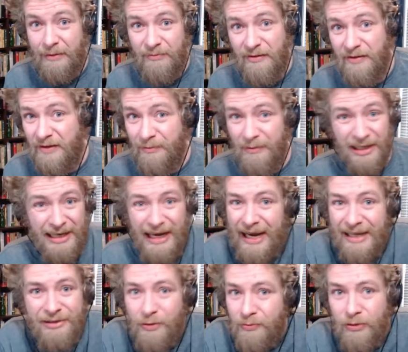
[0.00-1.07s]
because I'm like, I
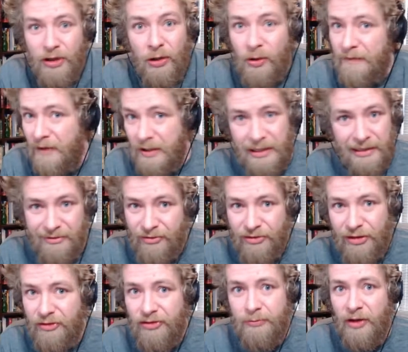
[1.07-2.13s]
don't know if I can
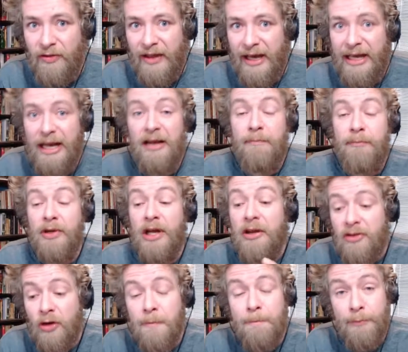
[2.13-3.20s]
judge him on that. But I
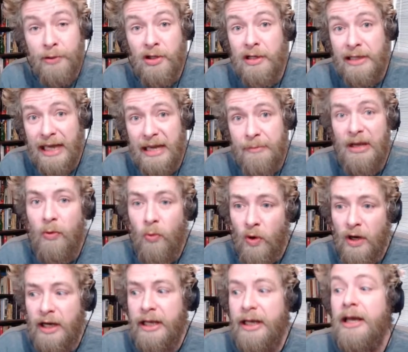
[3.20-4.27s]
don't per game it.
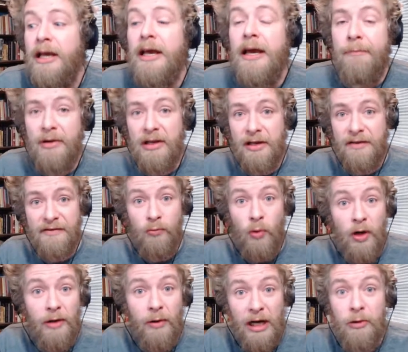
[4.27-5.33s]
Why? Because
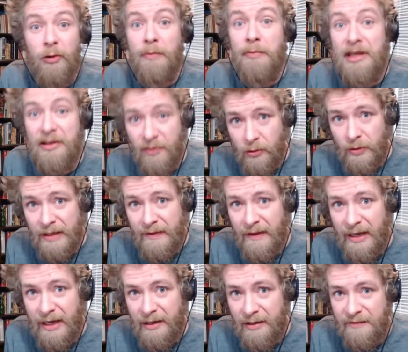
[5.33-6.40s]
what I would be doing
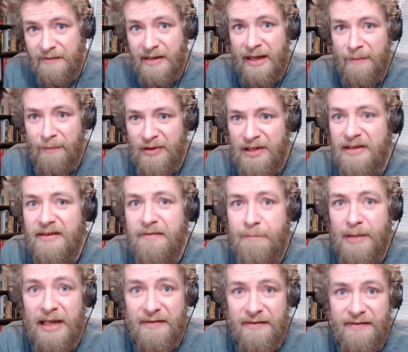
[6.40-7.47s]
there is saying these
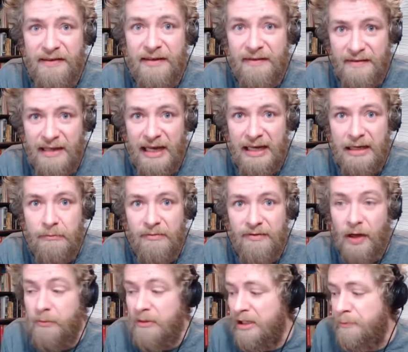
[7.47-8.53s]
best 6 games
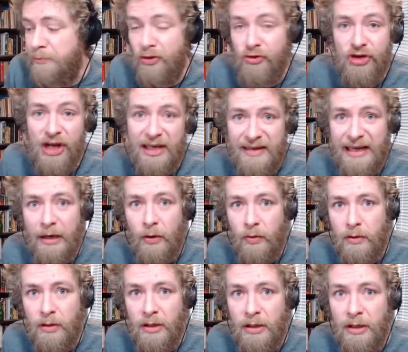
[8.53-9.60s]
I'm going to project out.
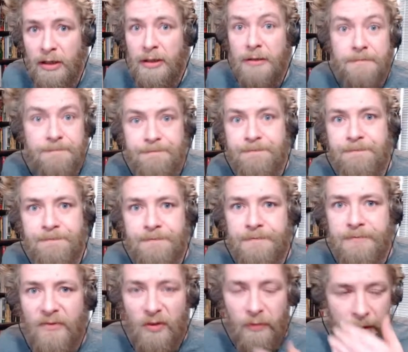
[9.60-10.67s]

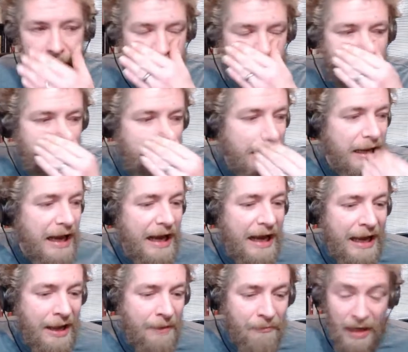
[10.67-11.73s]
Right?
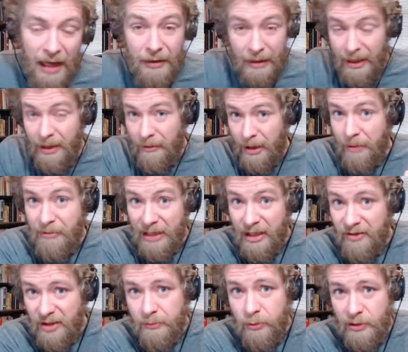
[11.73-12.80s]
I'm going to
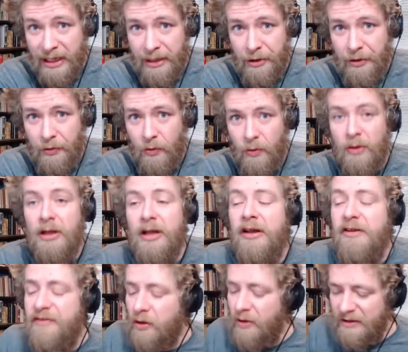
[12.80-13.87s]
double count it all.
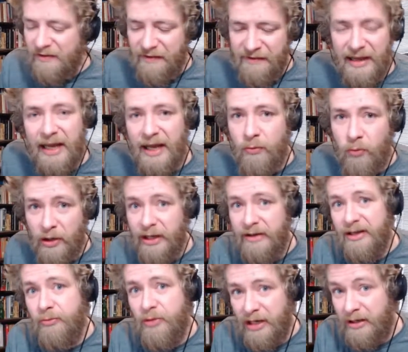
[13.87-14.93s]
So instead, what I
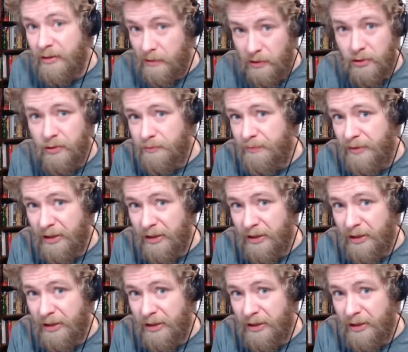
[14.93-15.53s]
did when I looked at